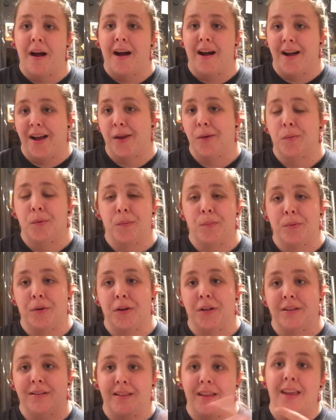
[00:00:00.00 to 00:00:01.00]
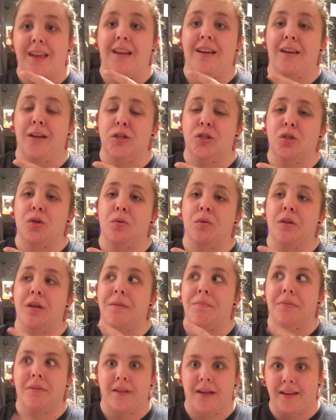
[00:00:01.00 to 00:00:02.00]
I will put a link to
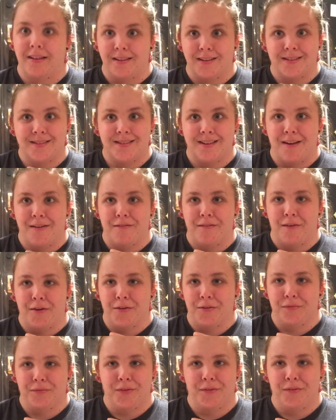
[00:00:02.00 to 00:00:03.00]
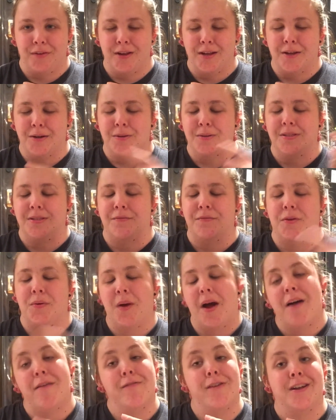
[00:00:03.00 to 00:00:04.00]
the playlist of all of the videos if you
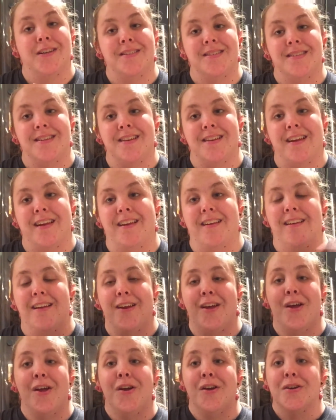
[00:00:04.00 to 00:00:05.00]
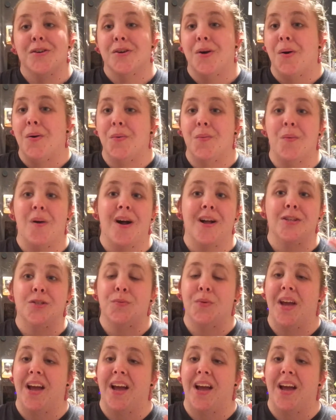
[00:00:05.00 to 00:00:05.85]
have not seen it. Go and watch.